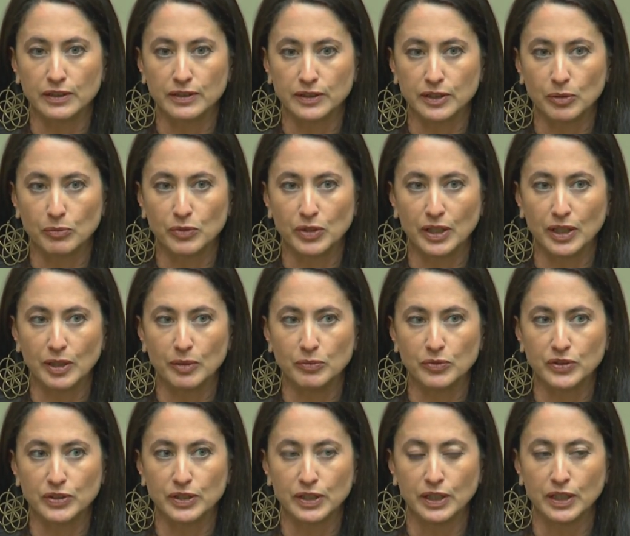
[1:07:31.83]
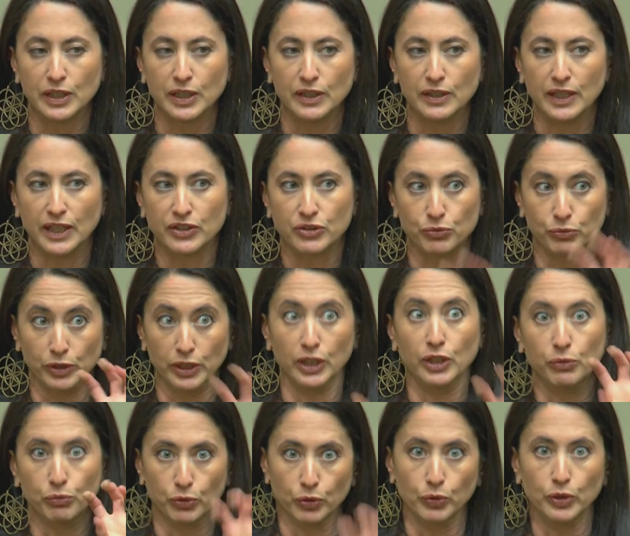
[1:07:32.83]
And sometimes that's
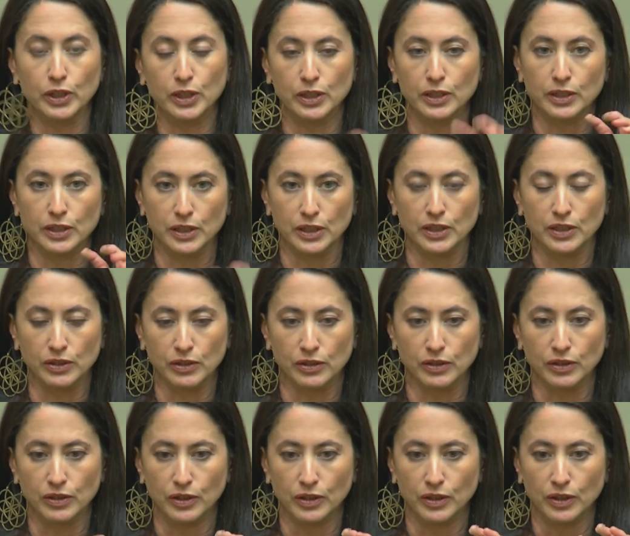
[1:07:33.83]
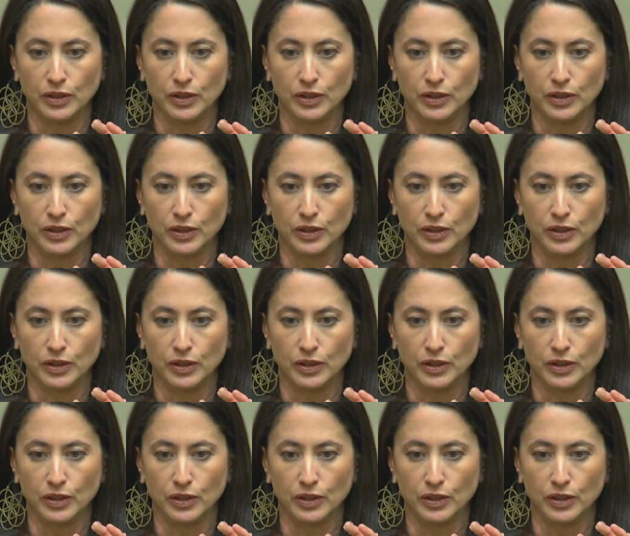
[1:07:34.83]
really rooted in